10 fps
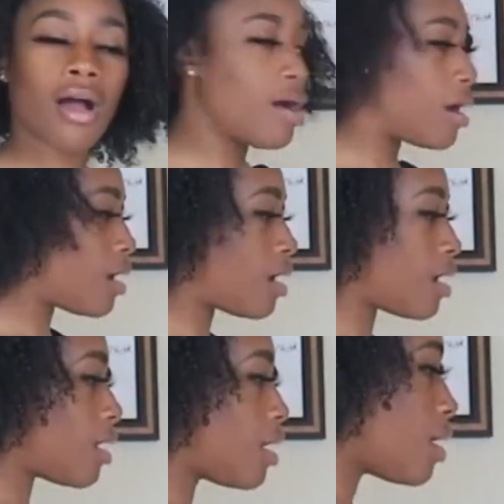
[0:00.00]
up and
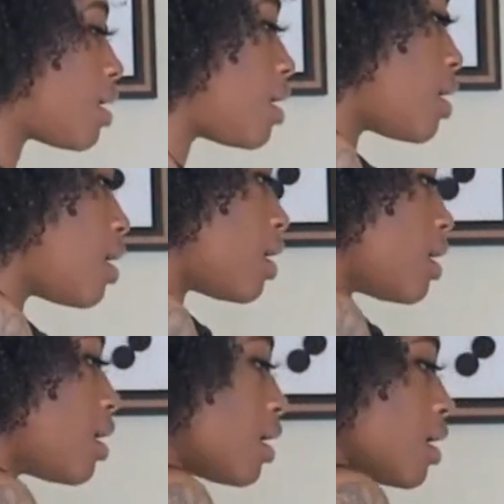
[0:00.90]
looking nice?
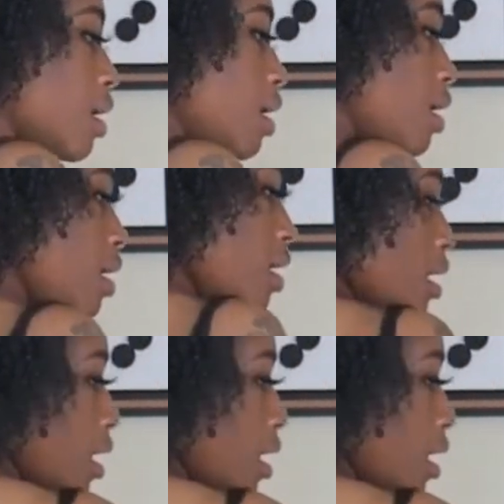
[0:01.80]
Okay, well,